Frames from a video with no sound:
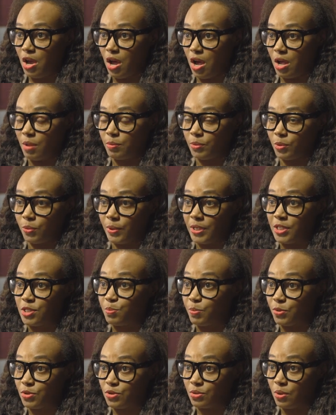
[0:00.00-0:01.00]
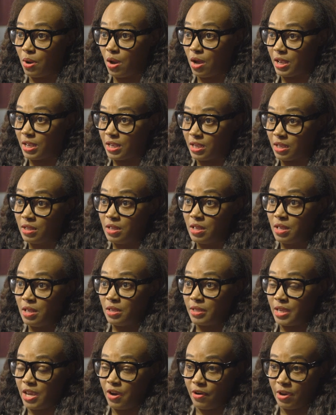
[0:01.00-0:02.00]
Louise Bourgeois,
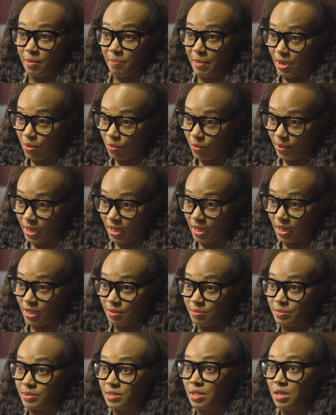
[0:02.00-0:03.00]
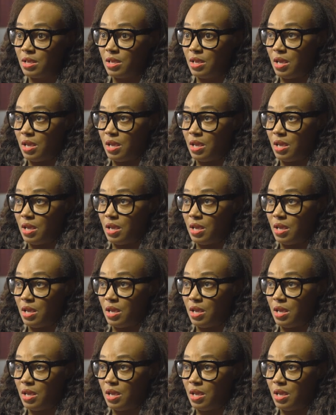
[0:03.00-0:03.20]
Carrie Mae Weems.